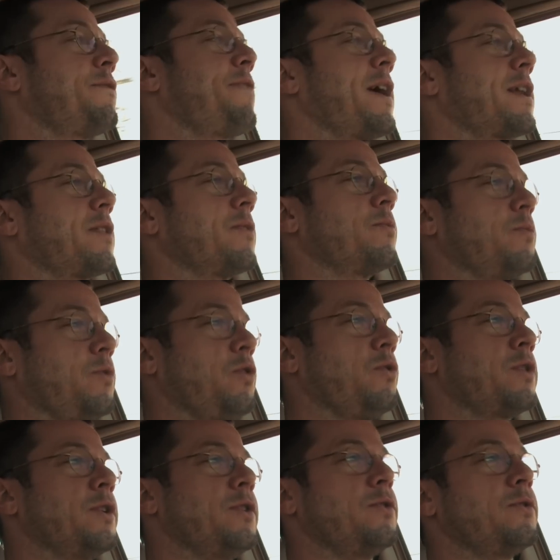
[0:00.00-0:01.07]
fact that you
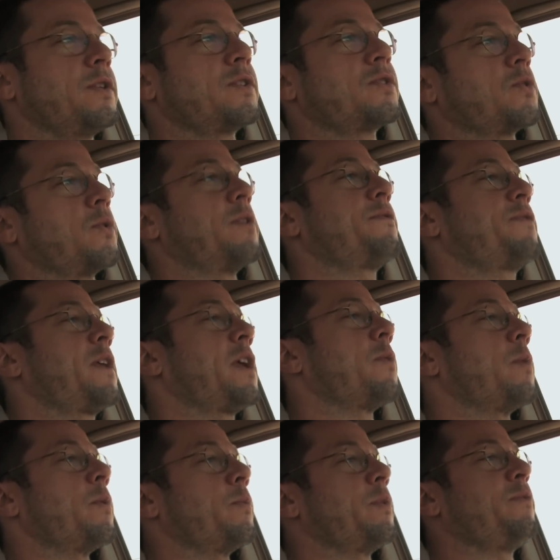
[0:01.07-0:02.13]
can do this sort of thing
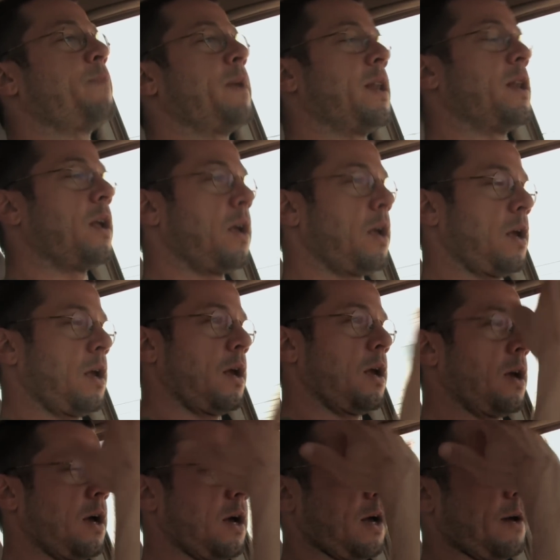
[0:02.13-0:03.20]
when we've been
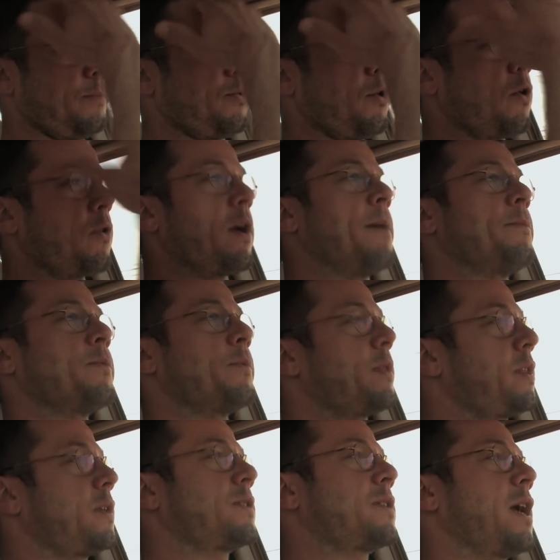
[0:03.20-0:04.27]
programmed
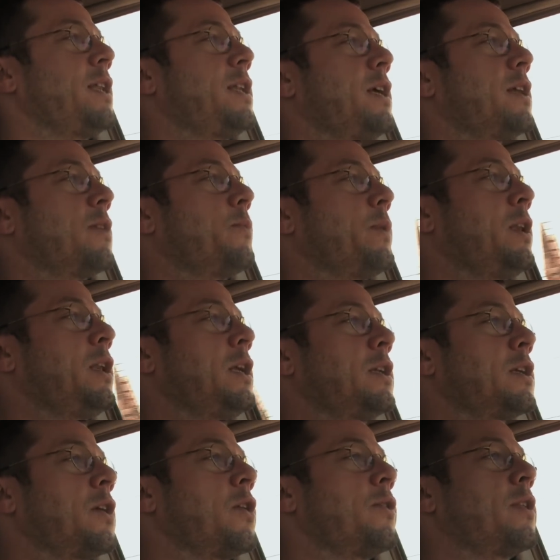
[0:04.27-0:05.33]
with this idea that we need
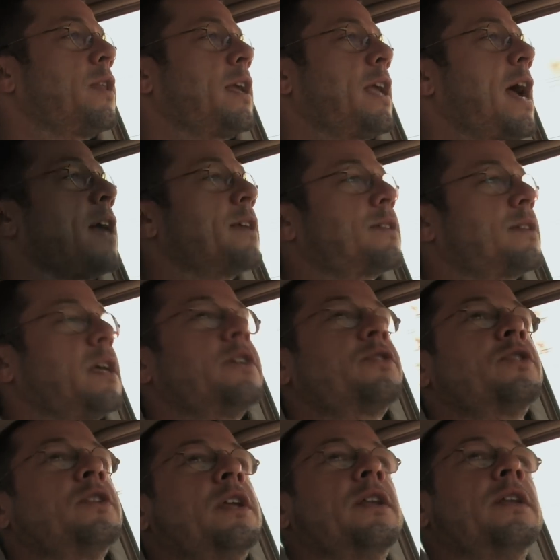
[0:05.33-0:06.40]
to go to the gas
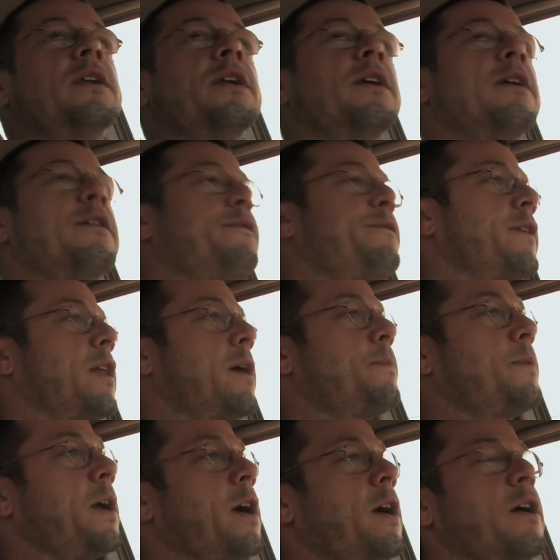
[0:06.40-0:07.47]
station and fill up
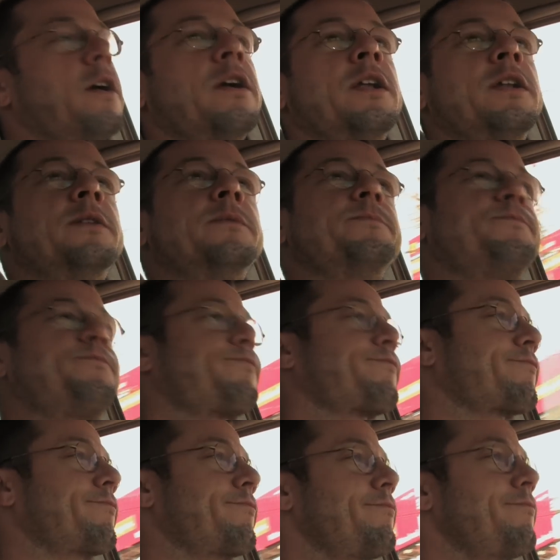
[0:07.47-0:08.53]
there and,
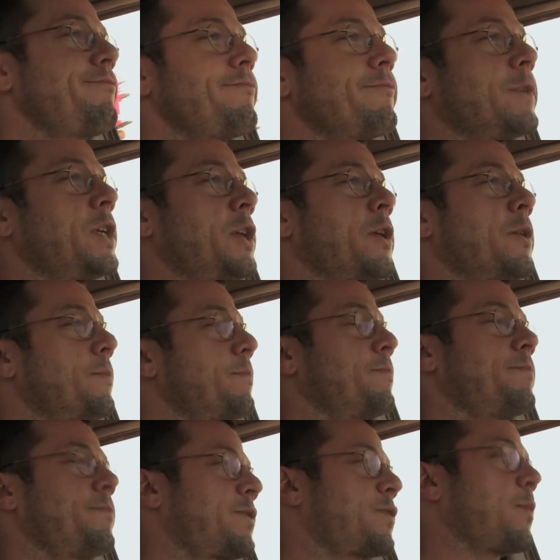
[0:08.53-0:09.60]
you know,
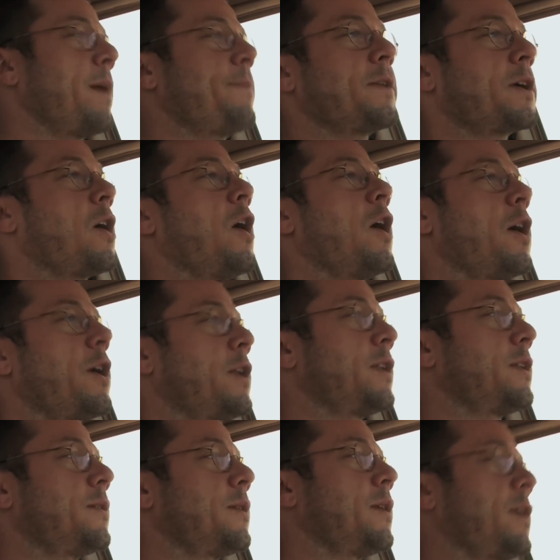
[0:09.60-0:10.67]
swipe the card
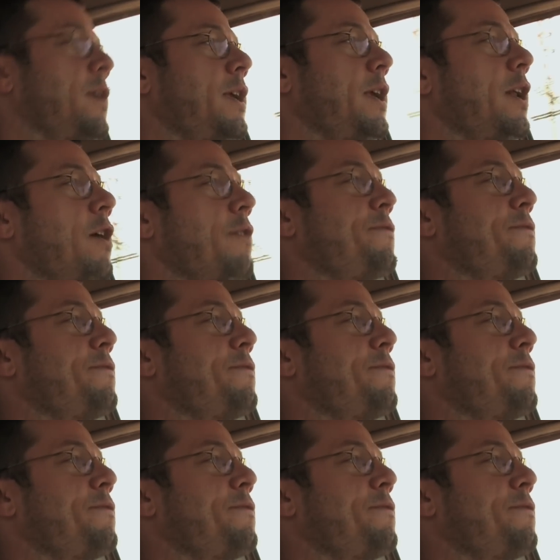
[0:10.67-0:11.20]
and get our